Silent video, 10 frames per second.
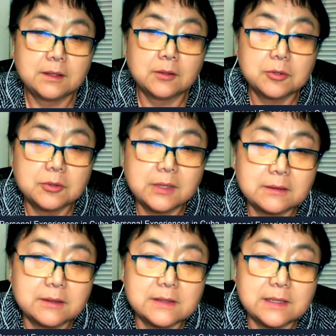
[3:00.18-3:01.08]
in order
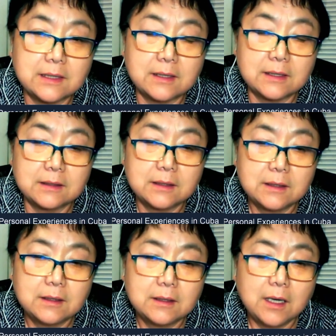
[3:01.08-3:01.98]
to understand
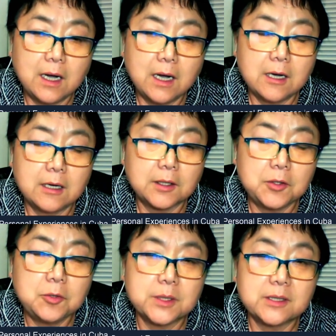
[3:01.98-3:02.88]

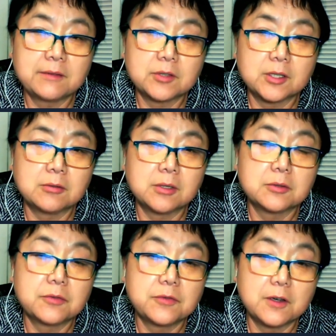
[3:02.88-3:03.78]
Cuba, you have to go a
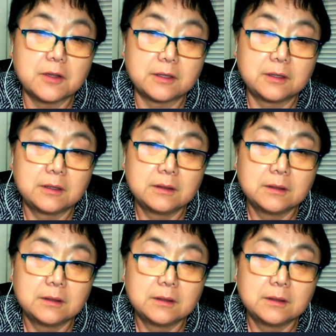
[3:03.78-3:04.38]
little further.